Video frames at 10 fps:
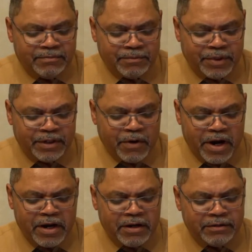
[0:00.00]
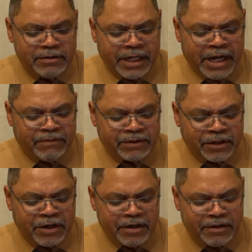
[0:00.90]
Beware, the
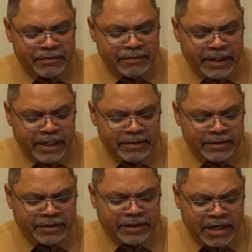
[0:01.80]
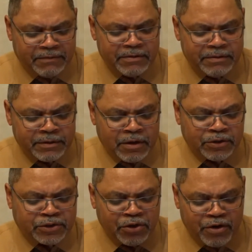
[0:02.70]
adversary, the devil
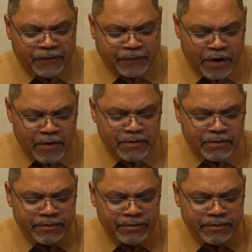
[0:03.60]
goes to and fro,